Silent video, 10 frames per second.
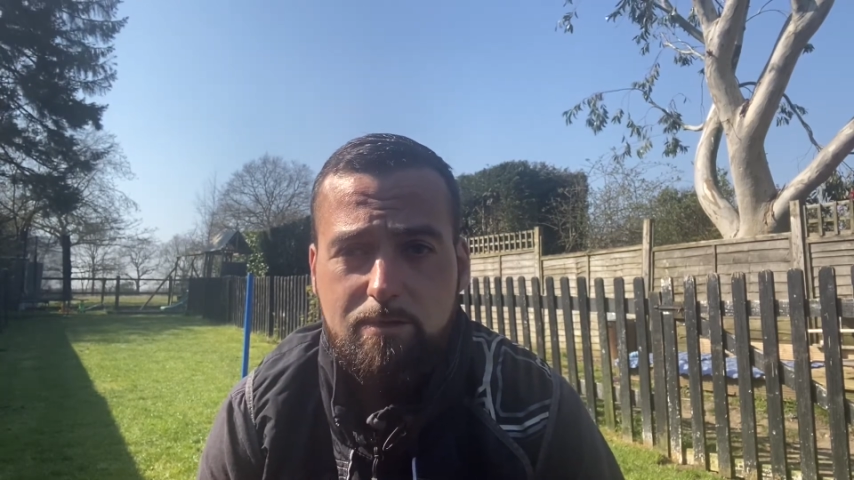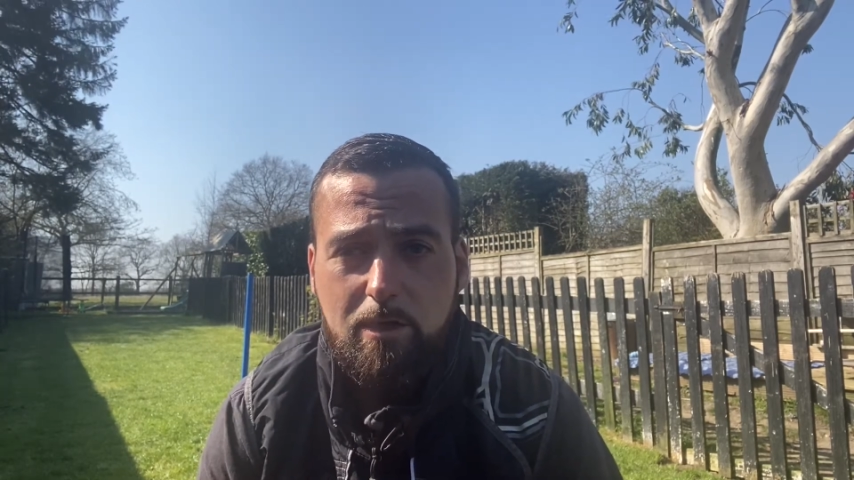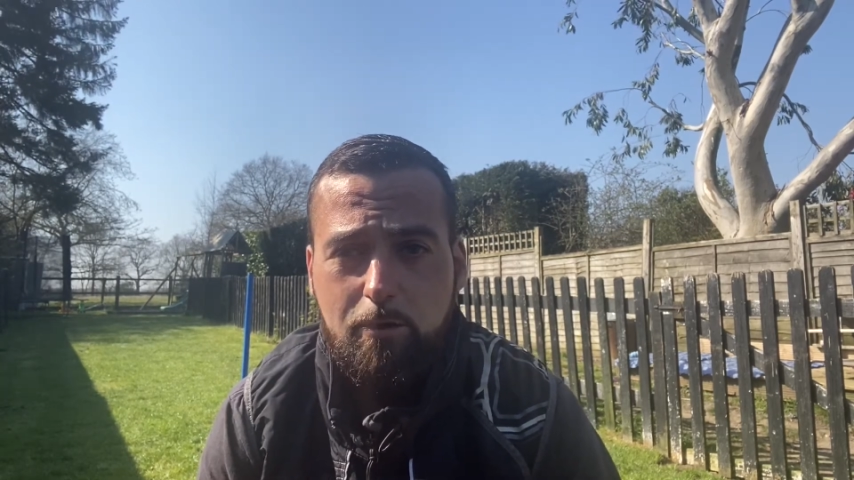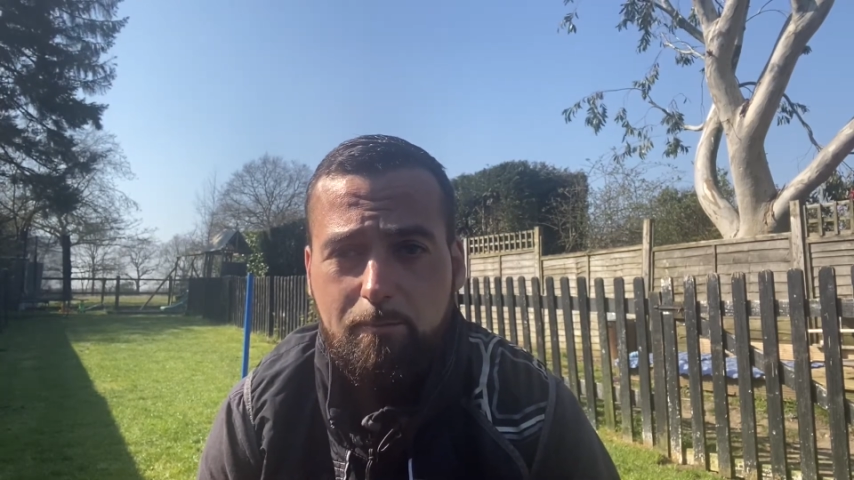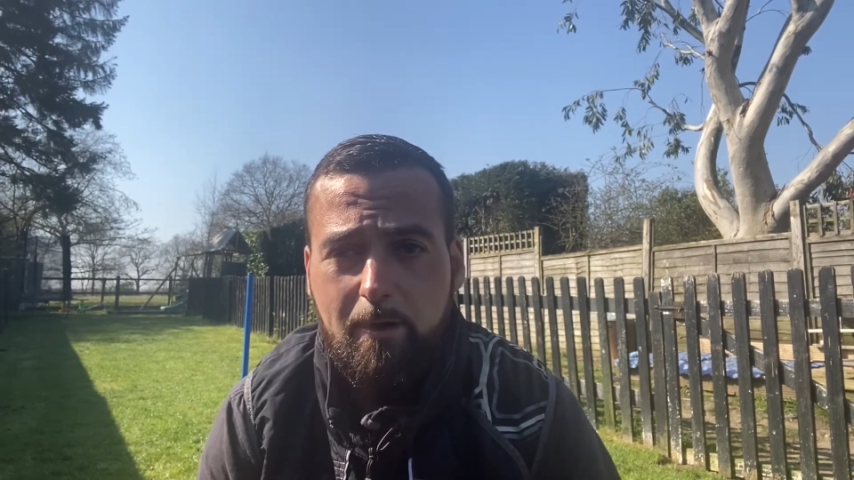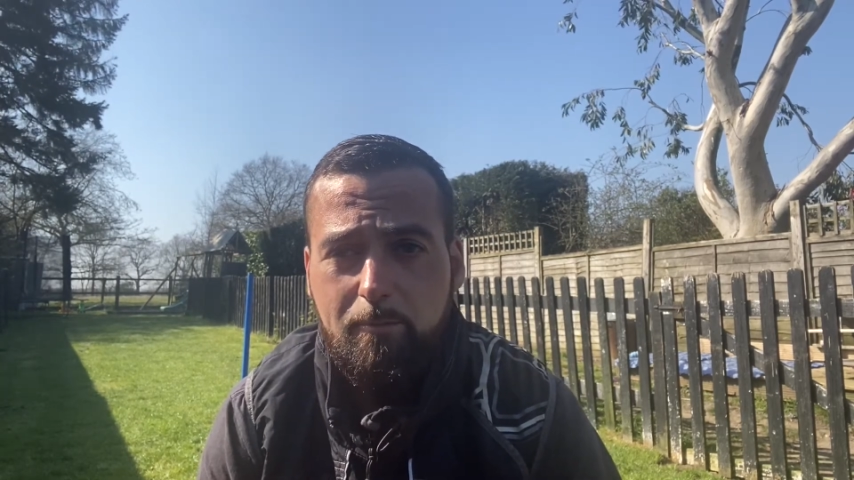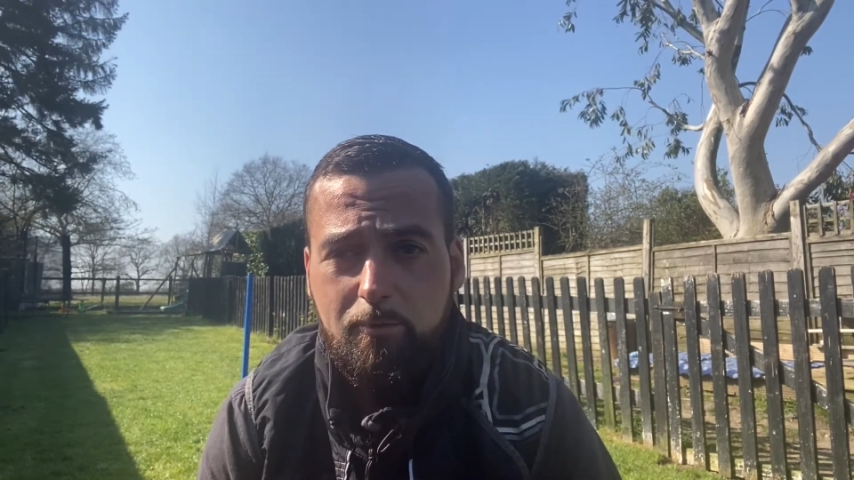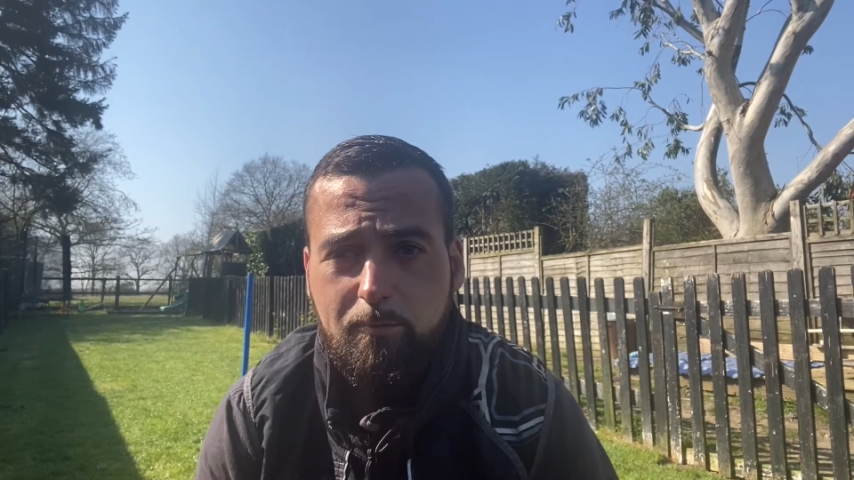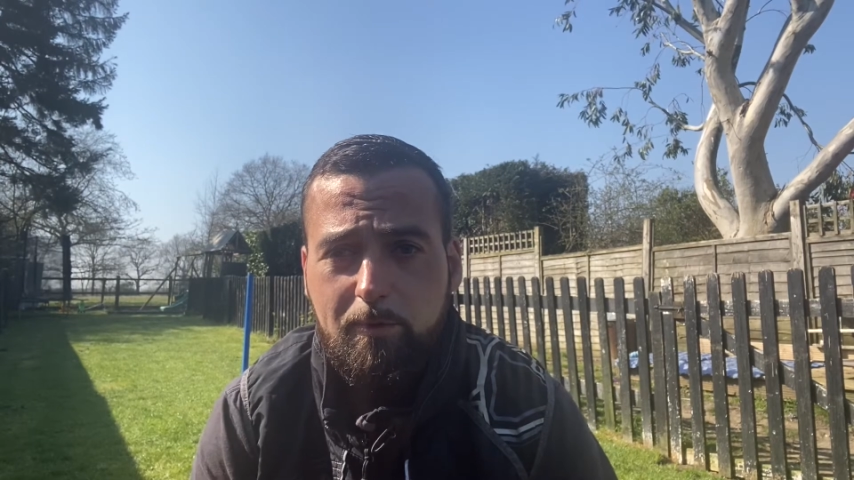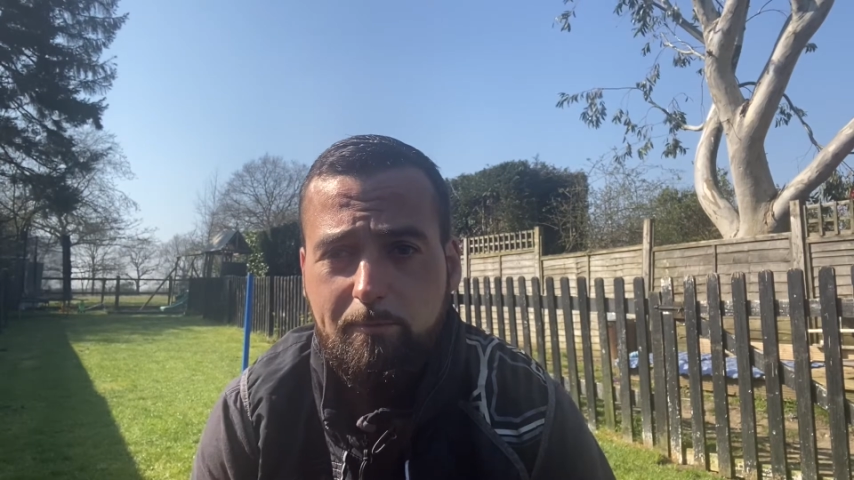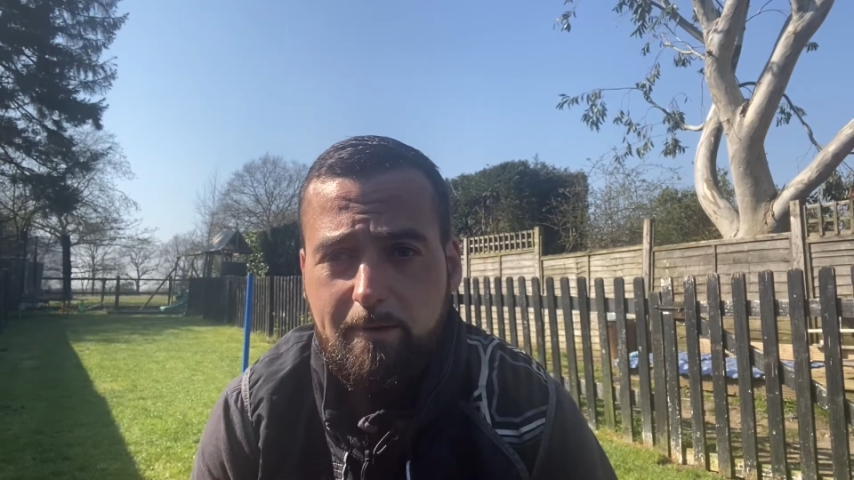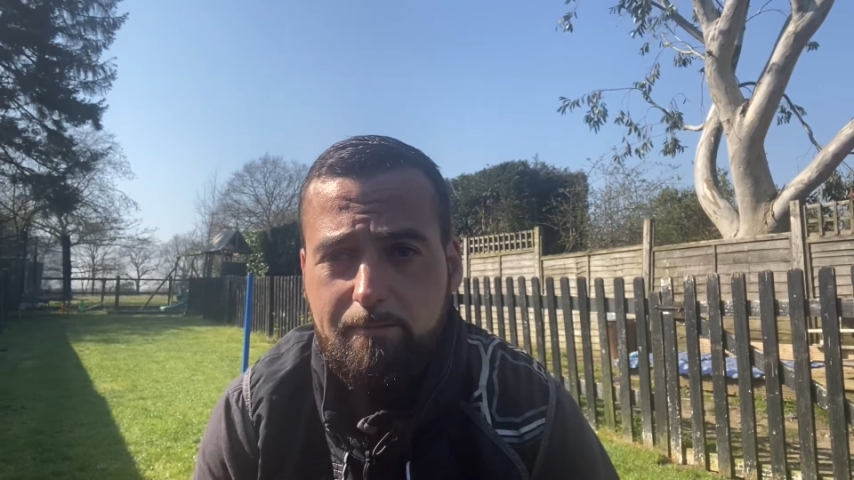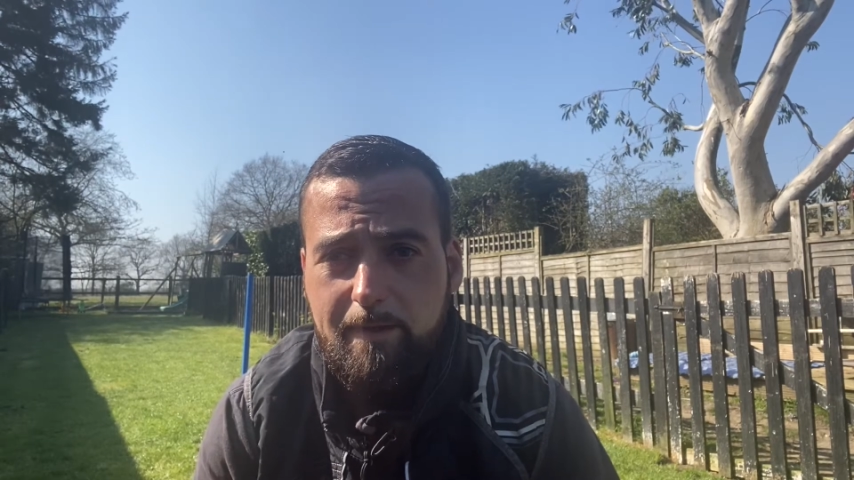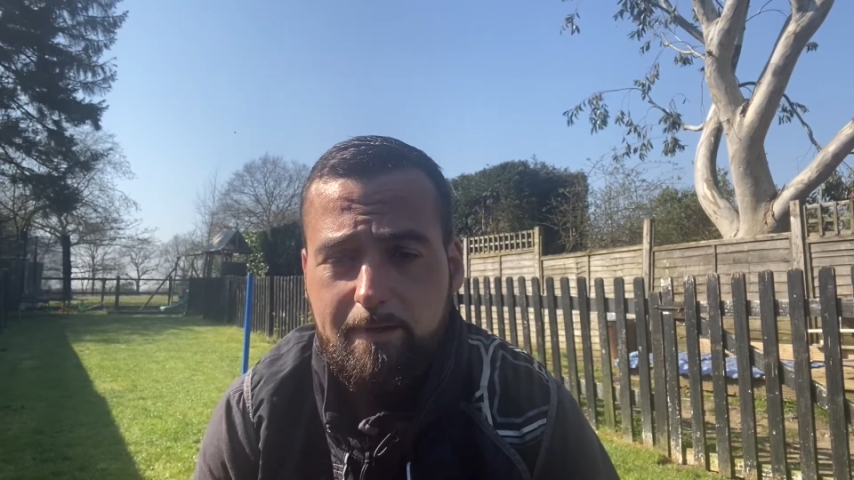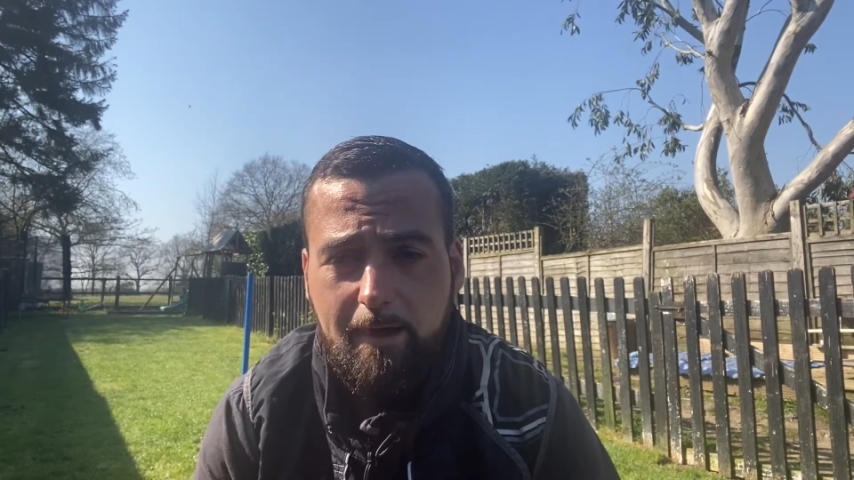slowed my movement of my
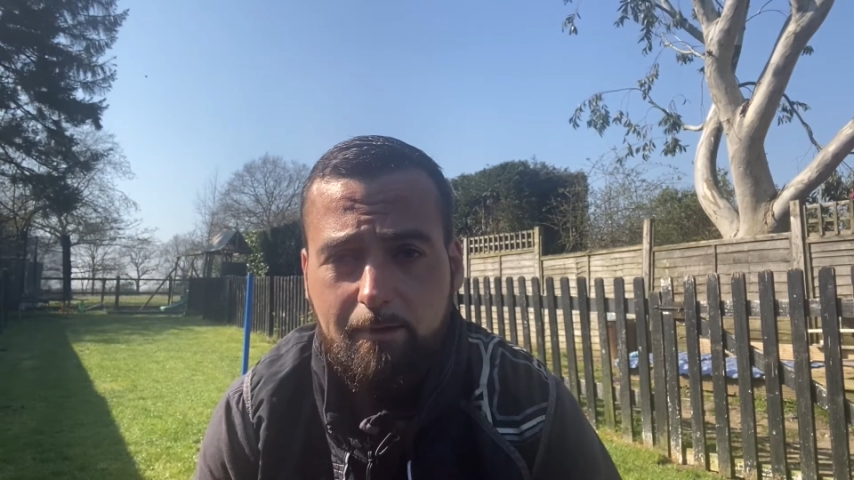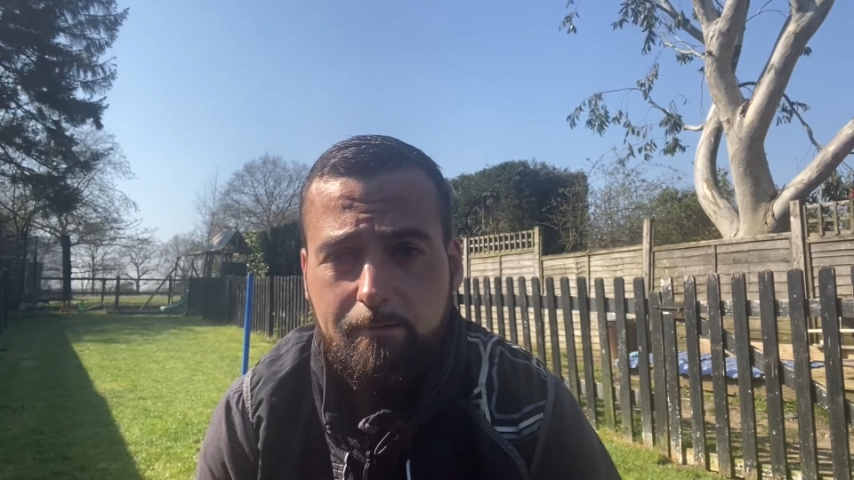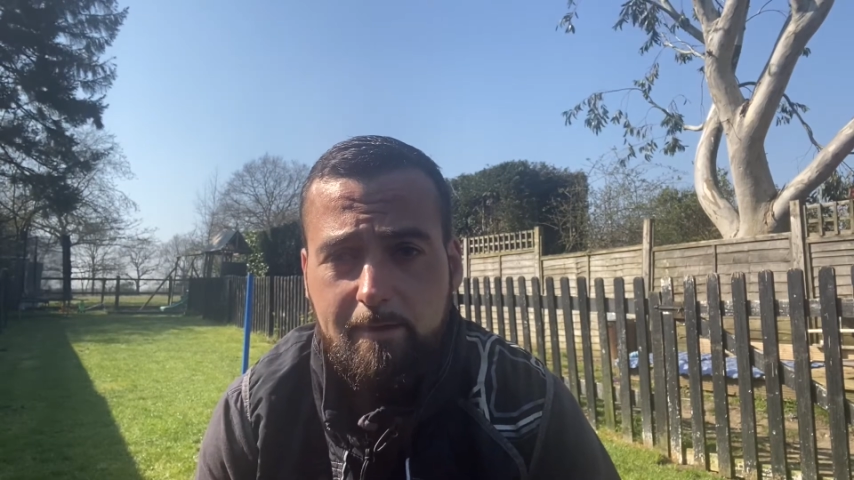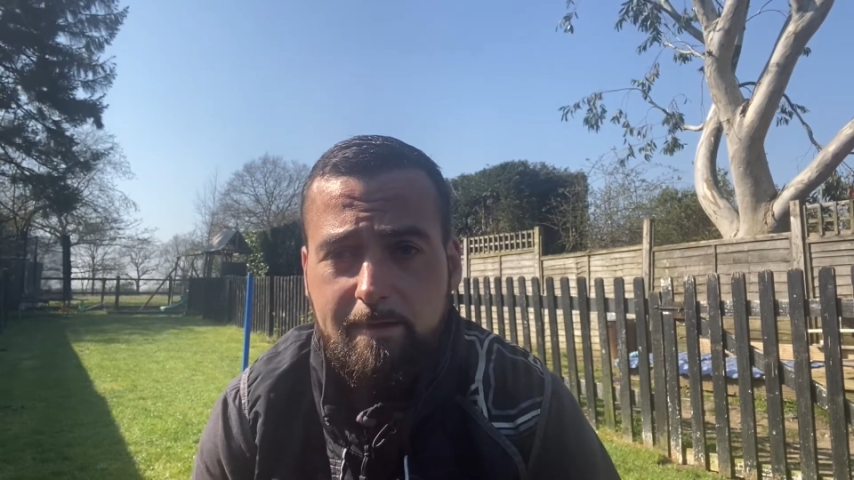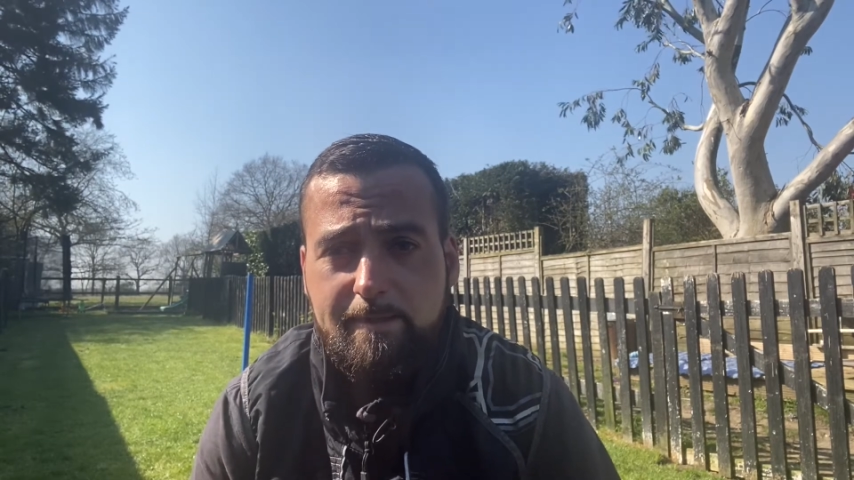feet down,